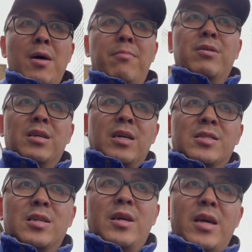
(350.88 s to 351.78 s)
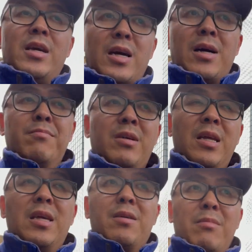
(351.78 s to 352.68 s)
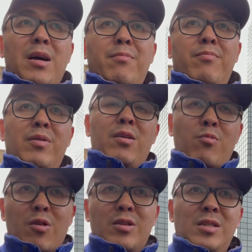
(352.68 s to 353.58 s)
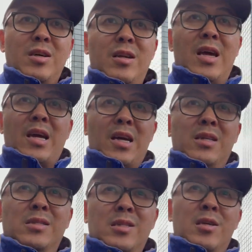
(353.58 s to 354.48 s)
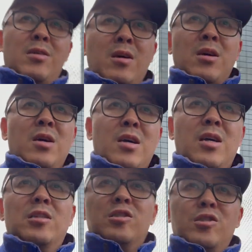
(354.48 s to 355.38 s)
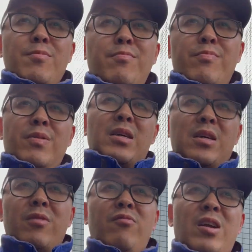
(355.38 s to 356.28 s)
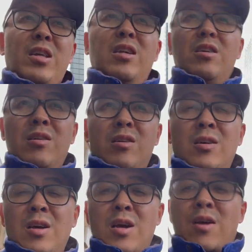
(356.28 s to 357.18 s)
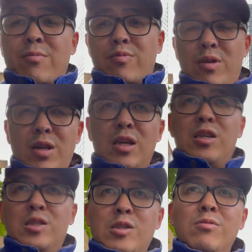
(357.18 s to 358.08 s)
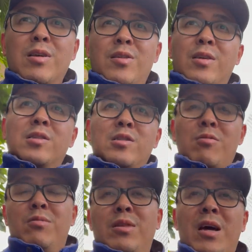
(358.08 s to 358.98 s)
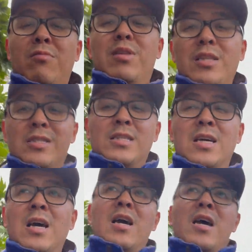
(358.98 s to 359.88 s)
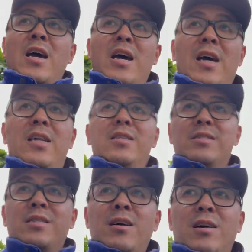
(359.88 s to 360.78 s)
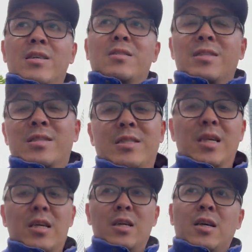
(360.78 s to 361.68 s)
But yeah, today I'm getting my blood work done and it should be ready pretty soon, I think. So now let's head inside to see